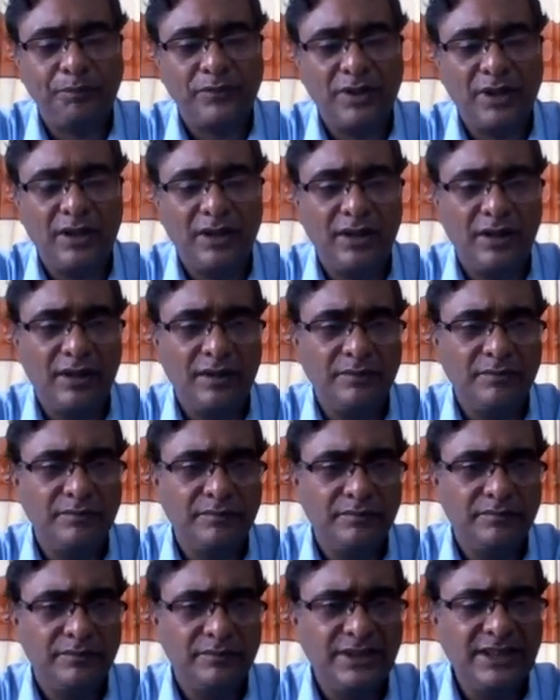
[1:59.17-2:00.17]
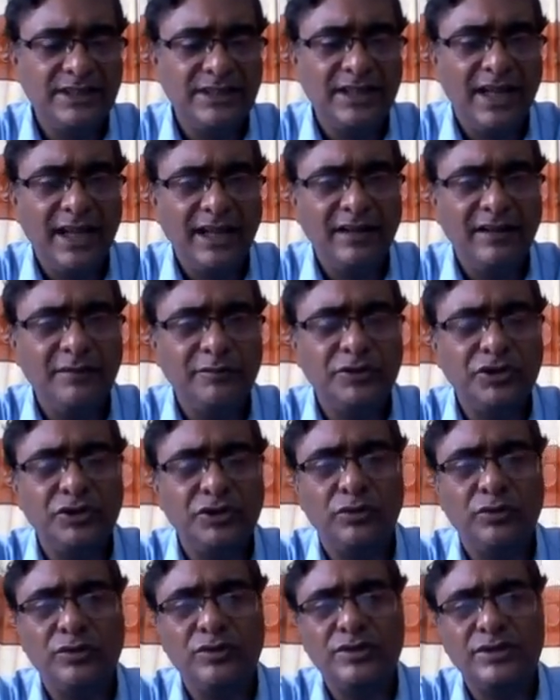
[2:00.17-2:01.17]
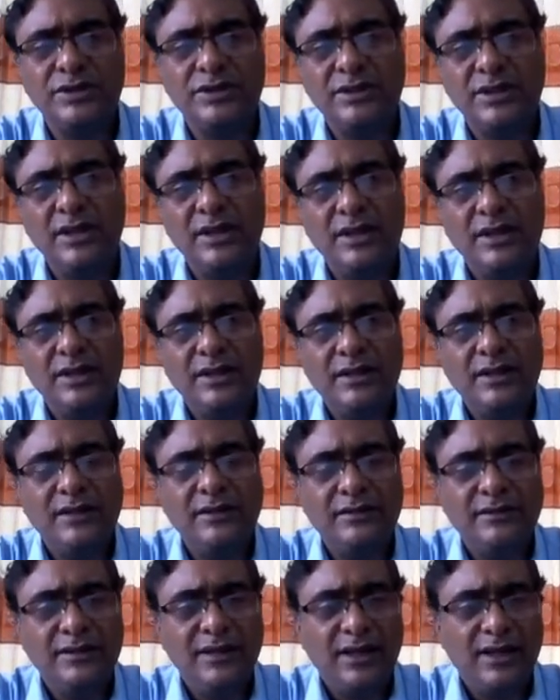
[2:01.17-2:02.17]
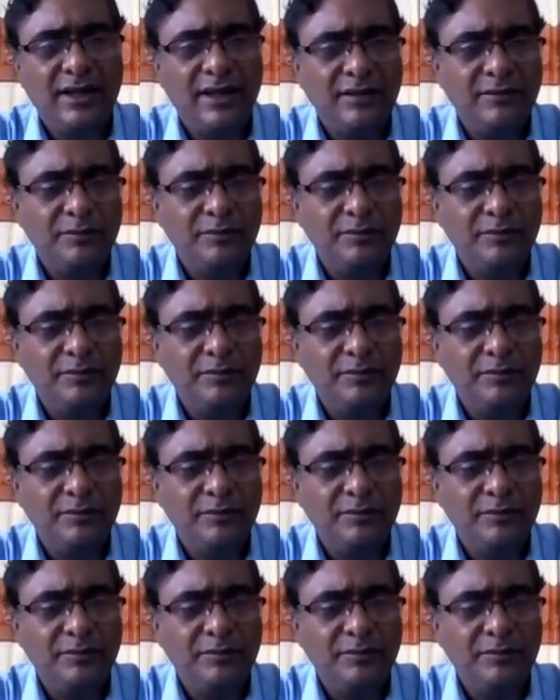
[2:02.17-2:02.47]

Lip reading: This diagram shows the